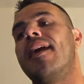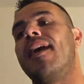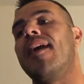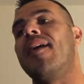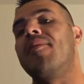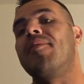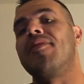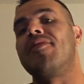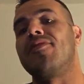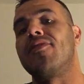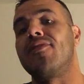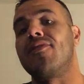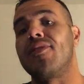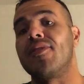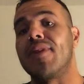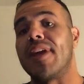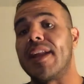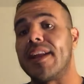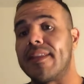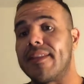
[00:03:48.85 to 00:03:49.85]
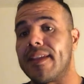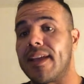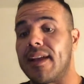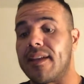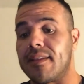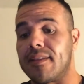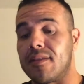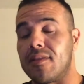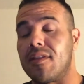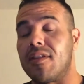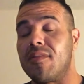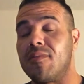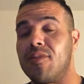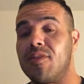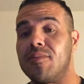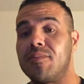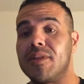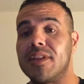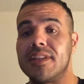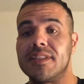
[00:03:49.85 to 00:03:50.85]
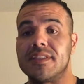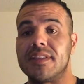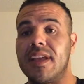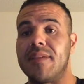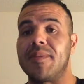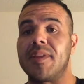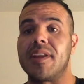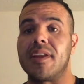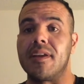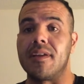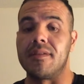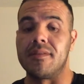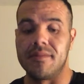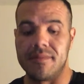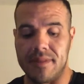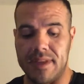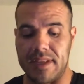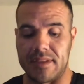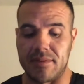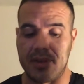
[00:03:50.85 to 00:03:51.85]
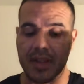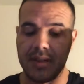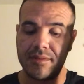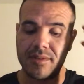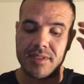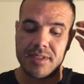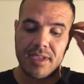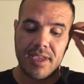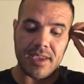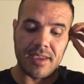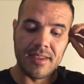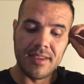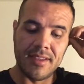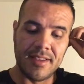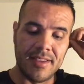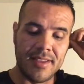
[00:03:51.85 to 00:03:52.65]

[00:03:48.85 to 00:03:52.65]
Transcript: If you feel anything out of the normal, please let me know. That's what I would say.